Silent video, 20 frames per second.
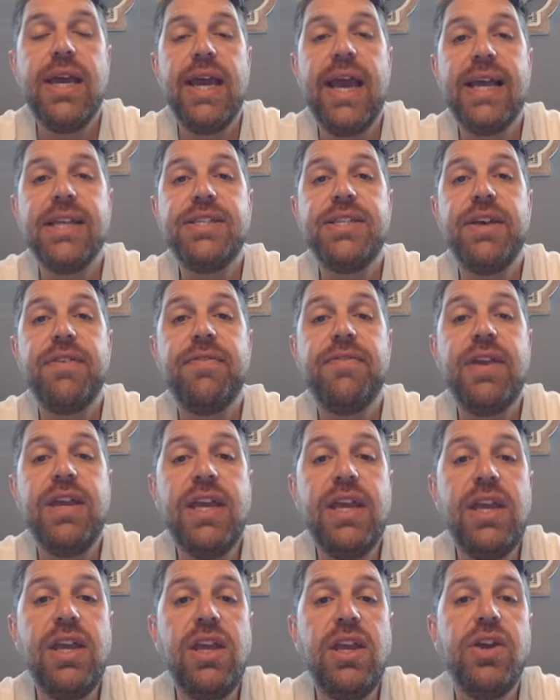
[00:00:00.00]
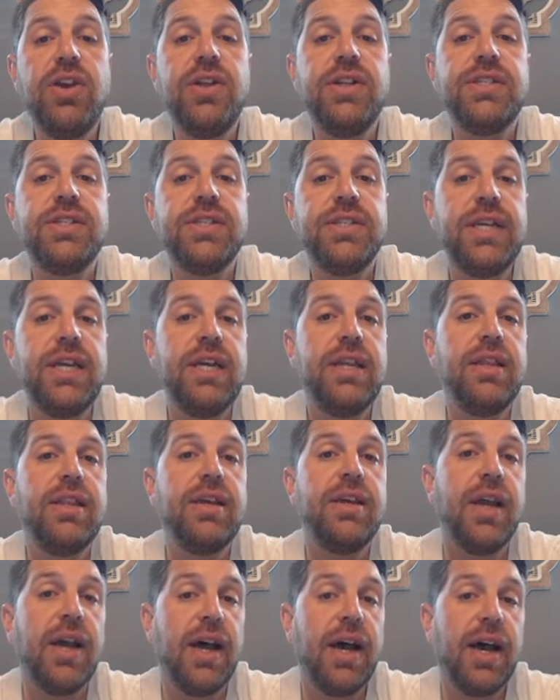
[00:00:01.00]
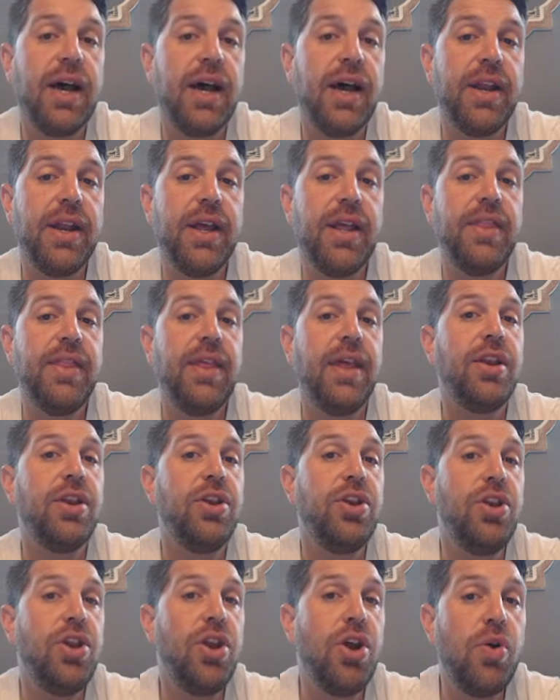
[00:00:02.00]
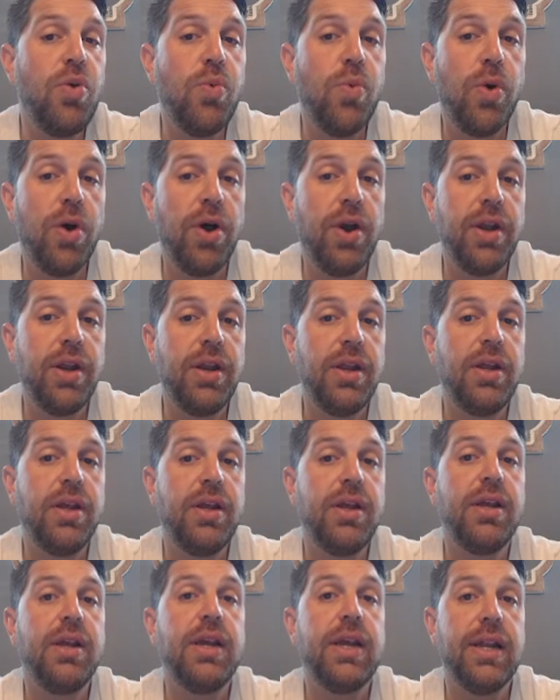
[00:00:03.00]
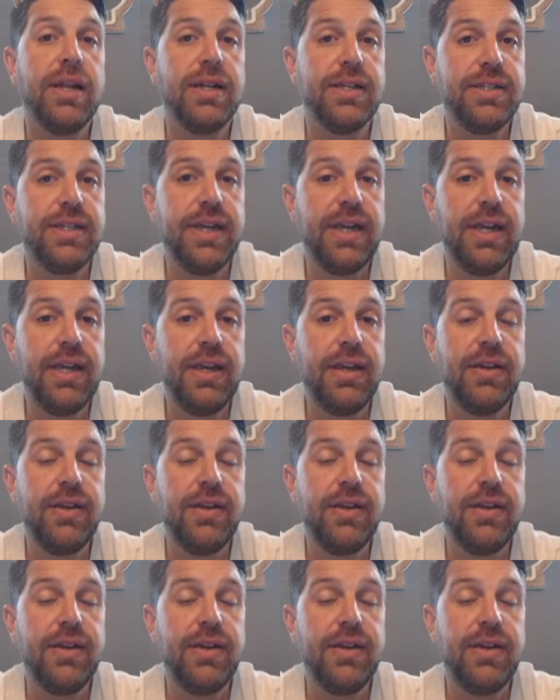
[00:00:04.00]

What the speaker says: as if he could see the God that no one can see.